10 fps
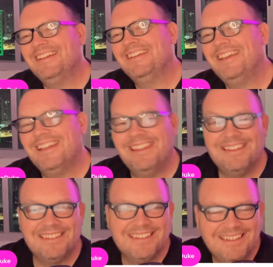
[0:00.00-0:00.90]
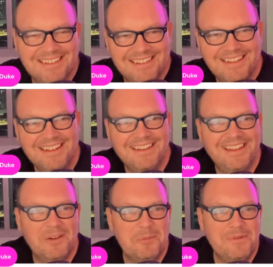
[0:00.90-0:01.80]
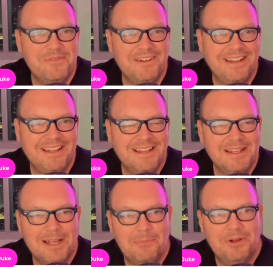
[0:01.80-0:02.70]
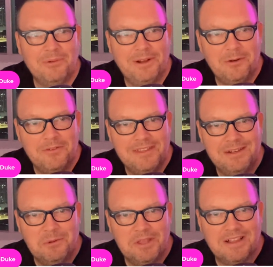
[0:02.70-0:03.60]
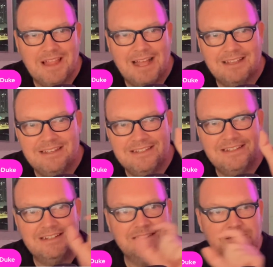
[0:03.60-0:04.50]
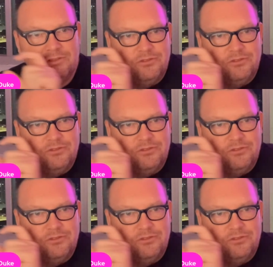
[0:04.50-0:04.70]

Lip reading: Yeah, that would be funny. I'll put it right over where the clock is there.